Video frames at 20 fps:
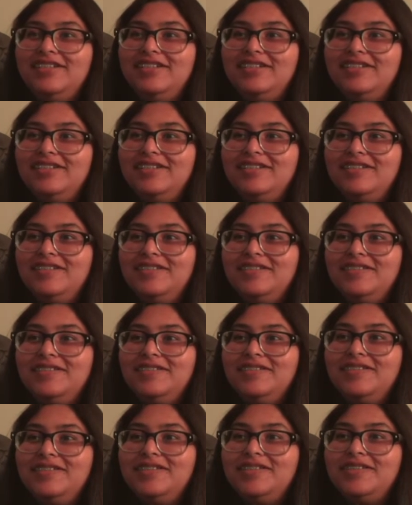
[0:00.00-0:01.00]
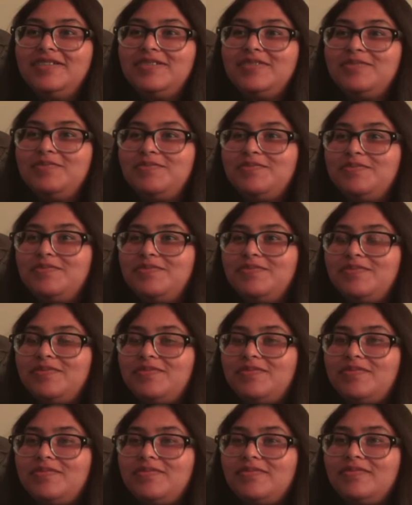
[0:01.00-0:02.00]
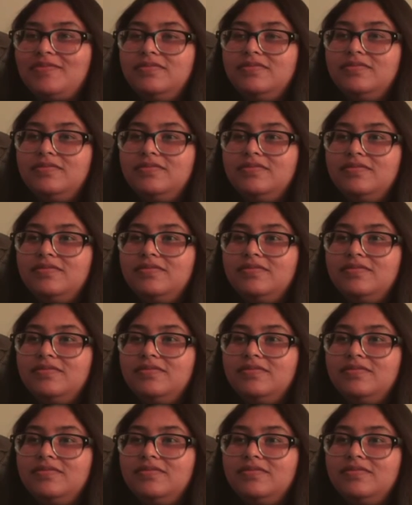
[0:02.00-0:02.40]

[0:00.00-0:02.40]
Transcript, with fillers: spoken by Hannah and the Blacks and